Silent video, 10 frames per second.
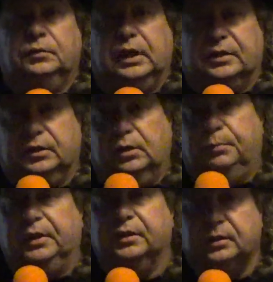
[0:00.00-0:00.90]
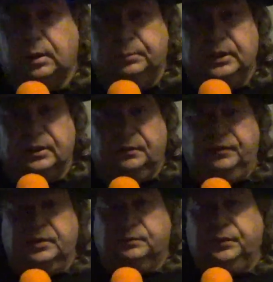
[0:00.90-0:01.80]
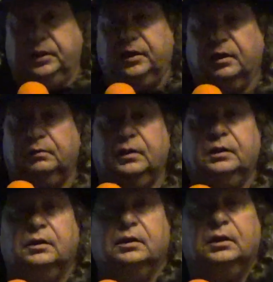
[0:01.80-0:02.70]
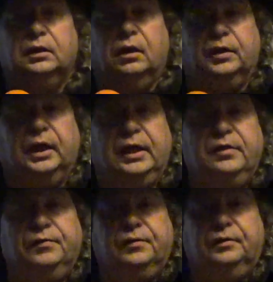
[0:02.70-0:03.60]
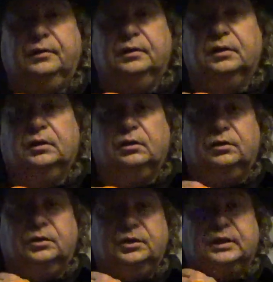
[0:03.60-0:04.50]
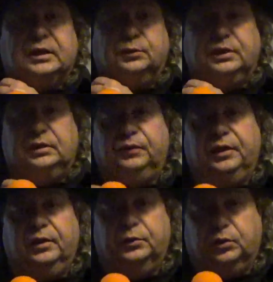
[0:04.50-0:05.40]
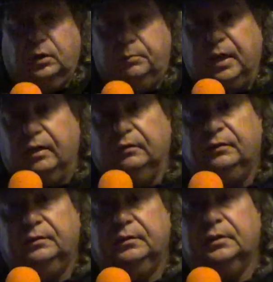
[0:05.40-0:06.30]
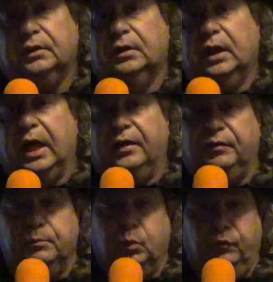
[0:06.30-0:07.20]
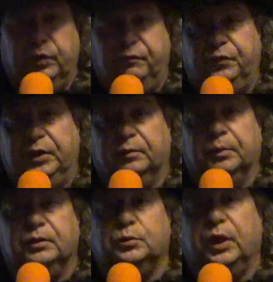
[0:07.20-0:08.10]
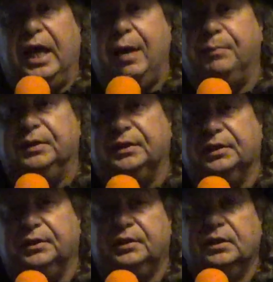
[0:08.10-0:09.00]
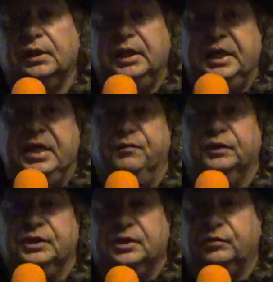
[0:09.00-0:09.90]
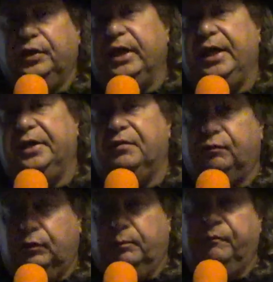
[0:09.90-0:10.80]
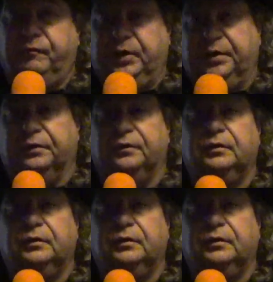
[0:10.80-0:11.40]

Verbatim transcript: that's going to be the subject of this video. Okay? Because that's what these videos are about. How to remove your fear. Because what happens is evil is created from fear.